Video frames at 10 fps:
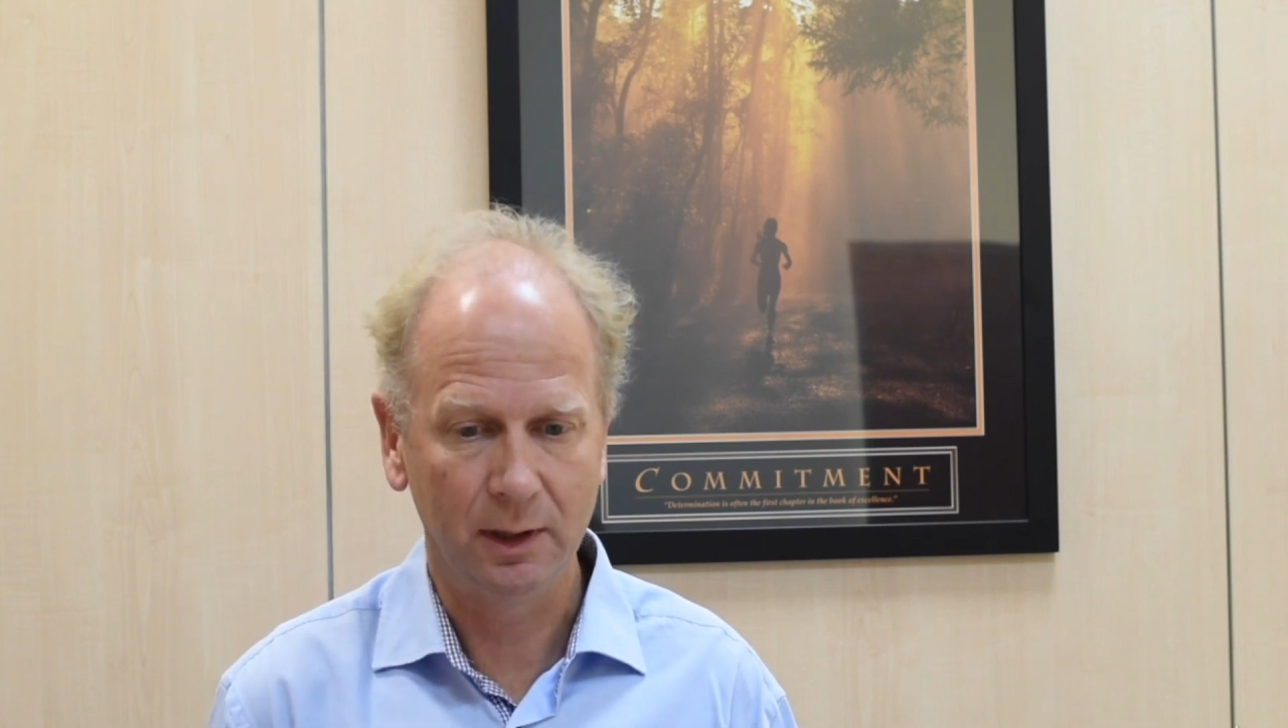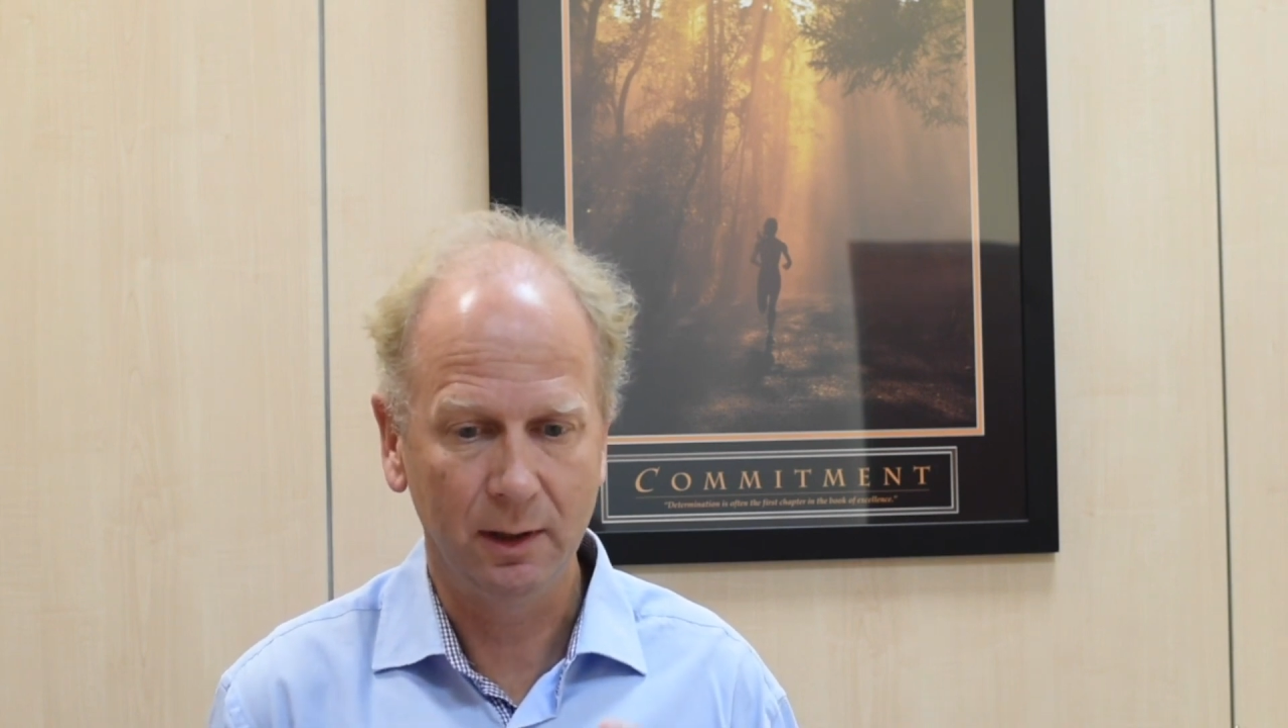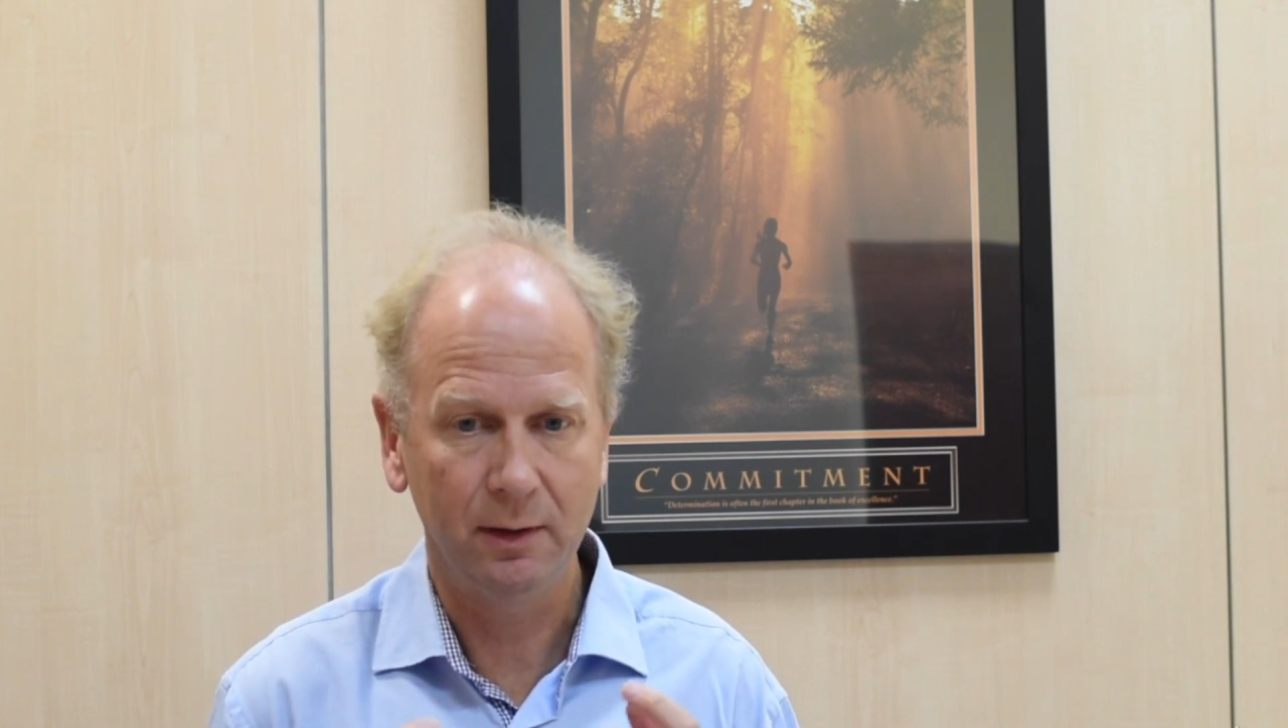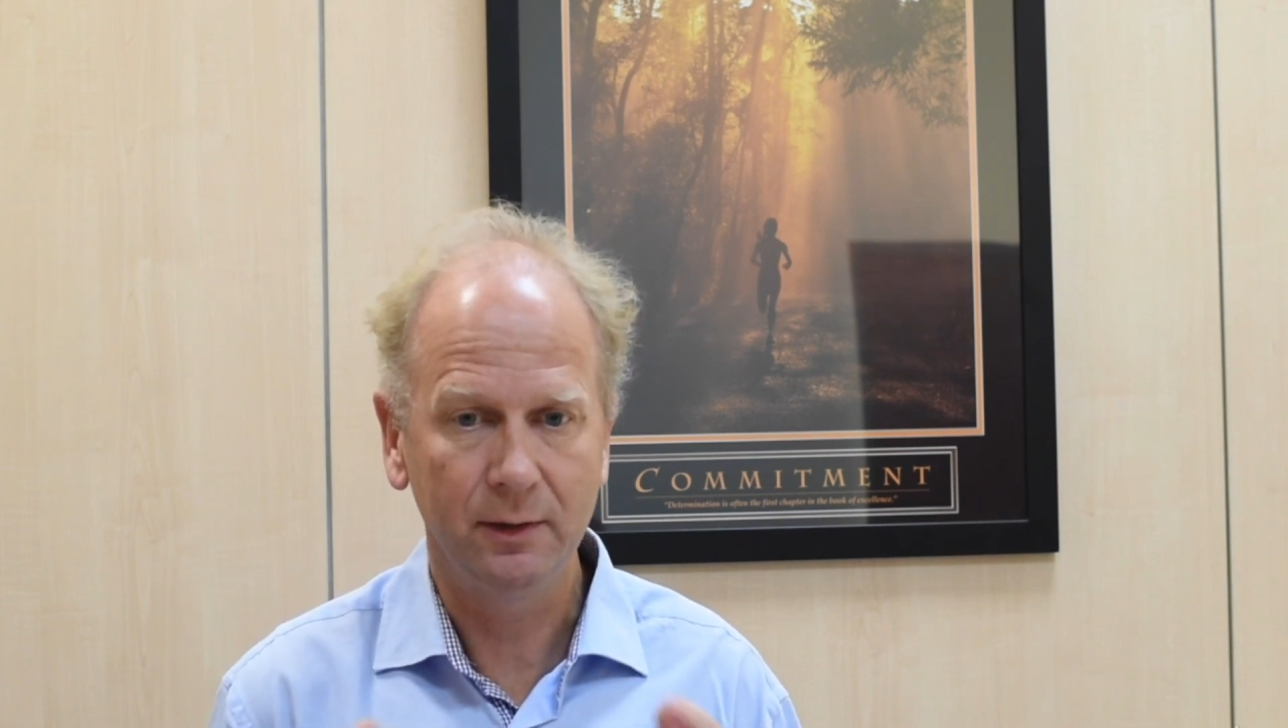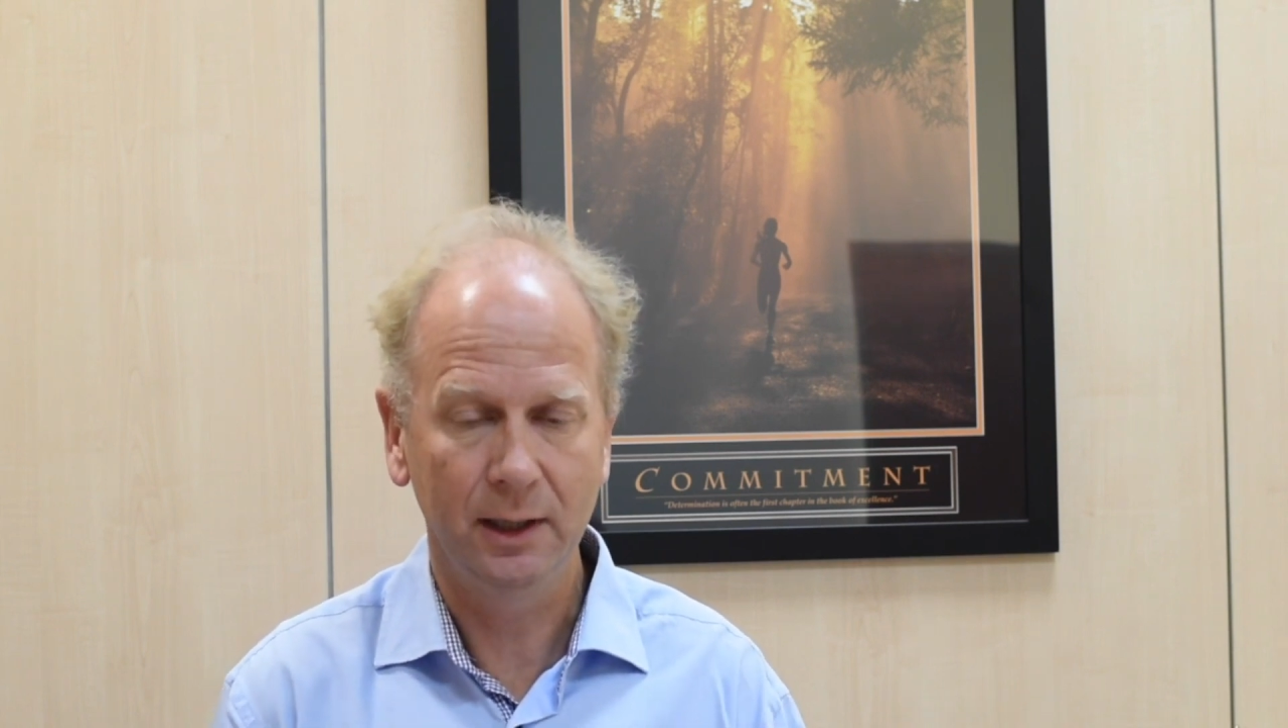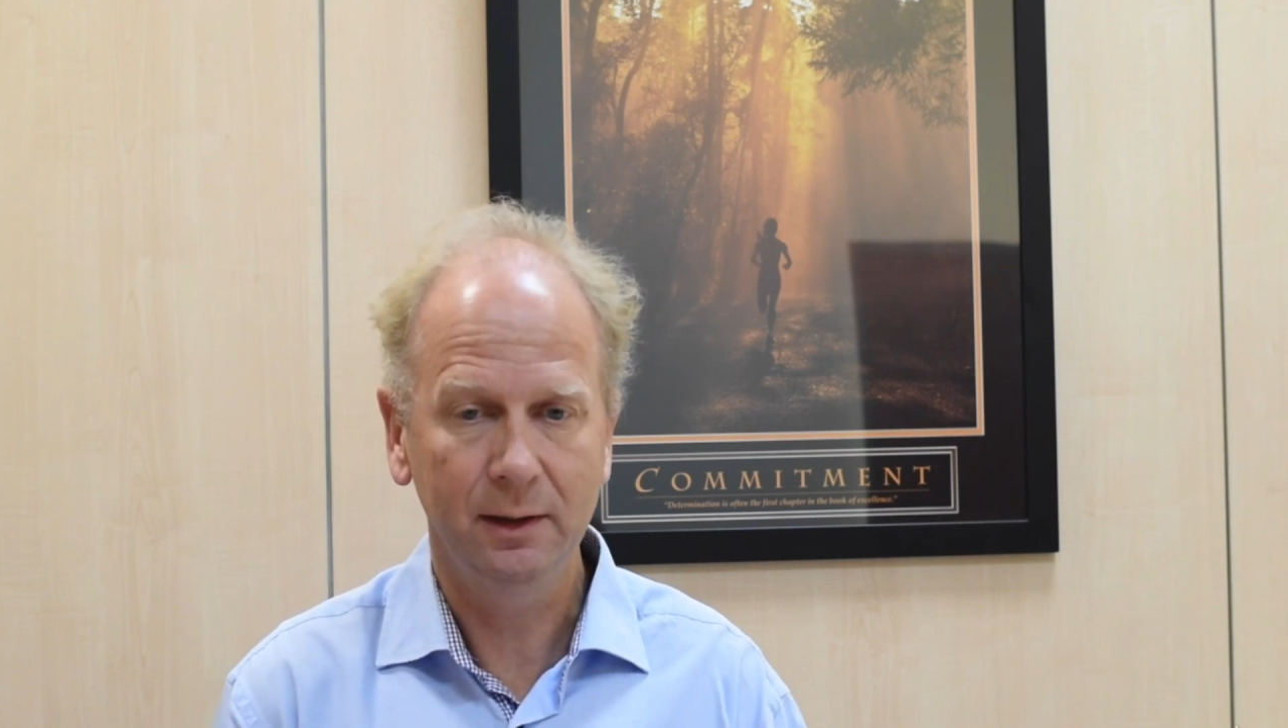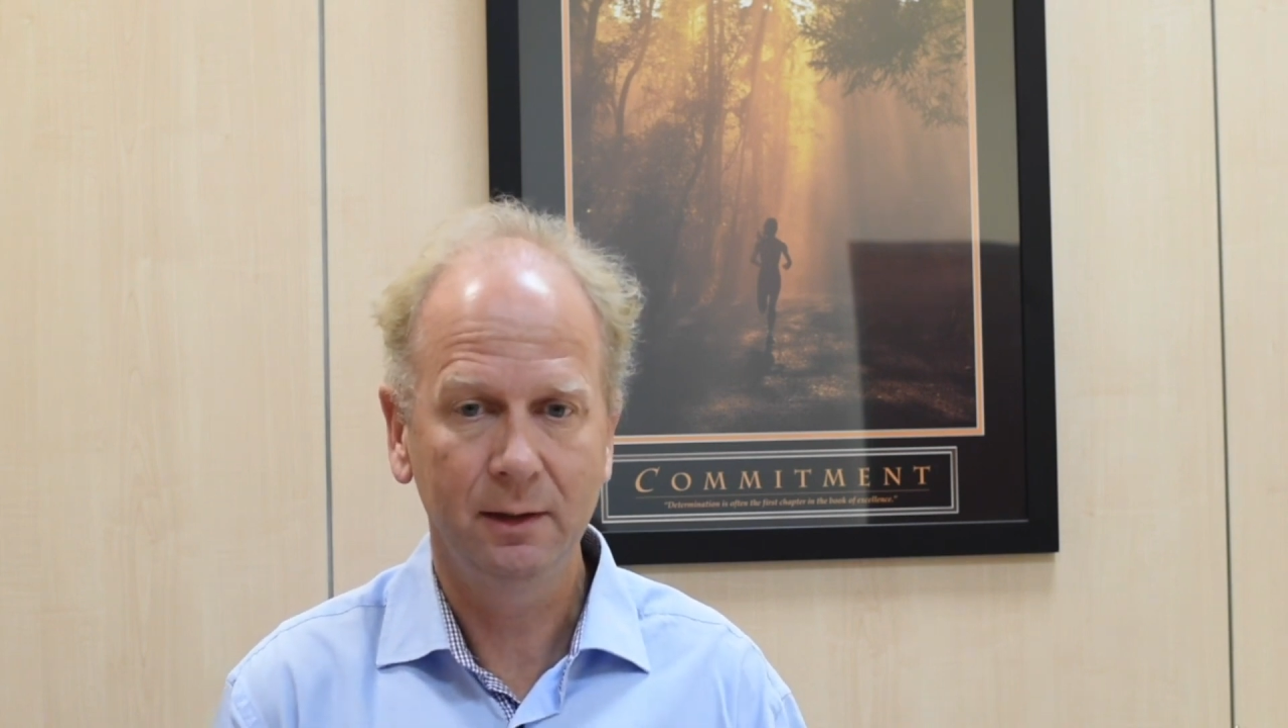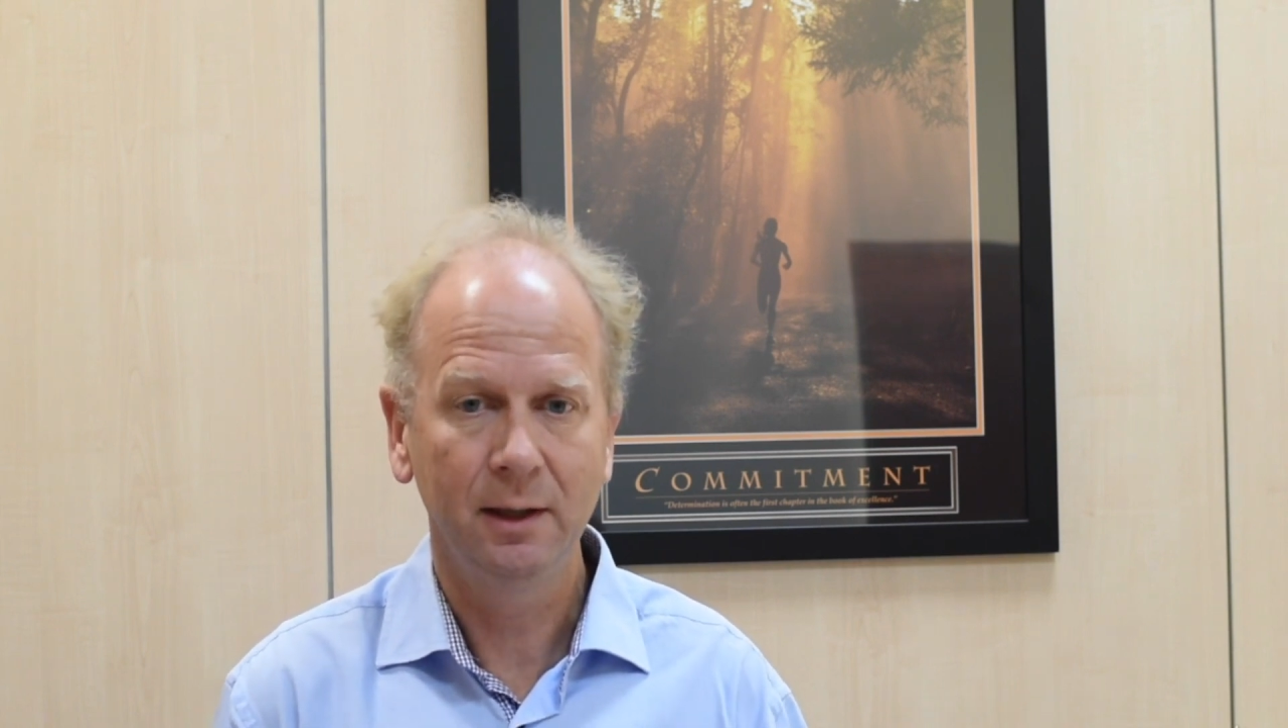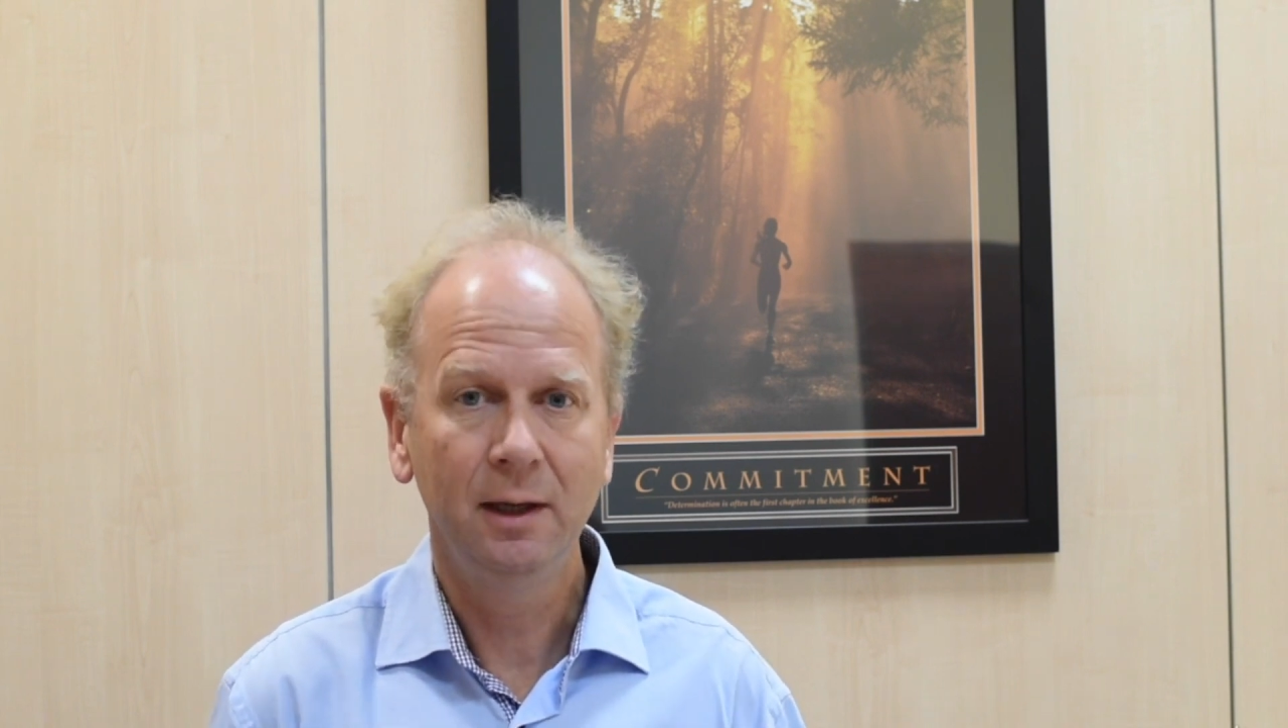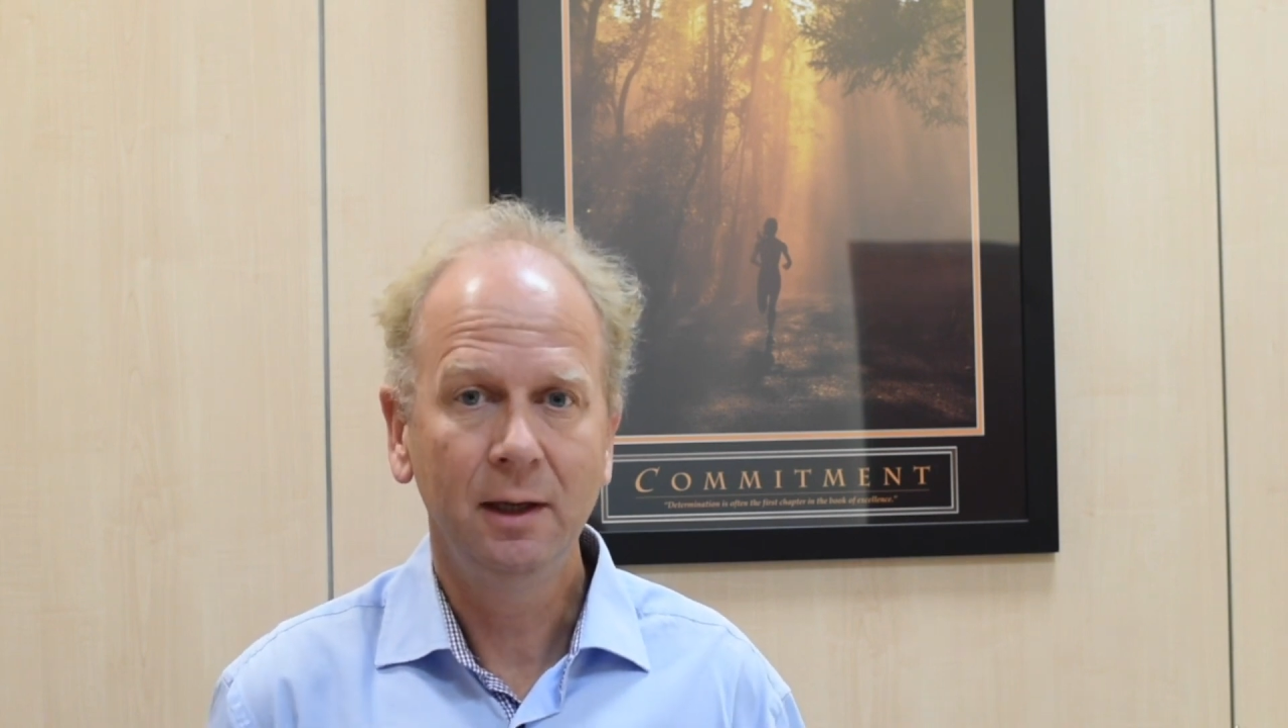with the
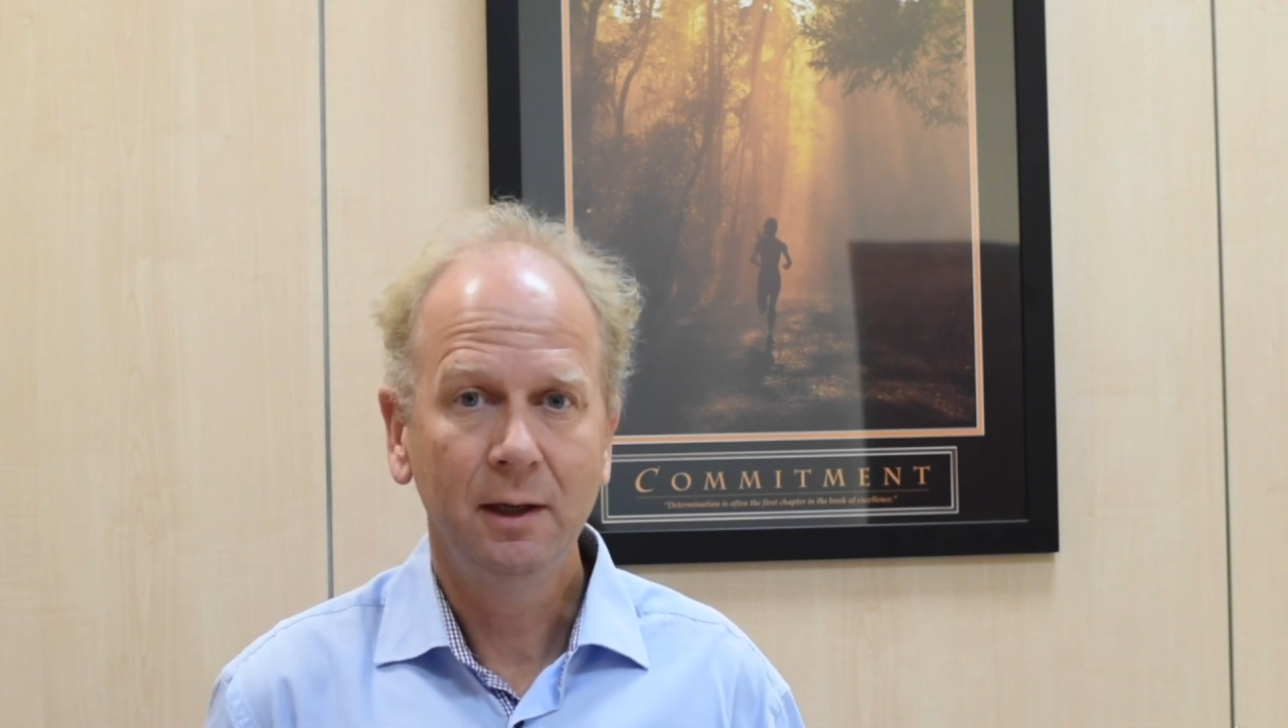right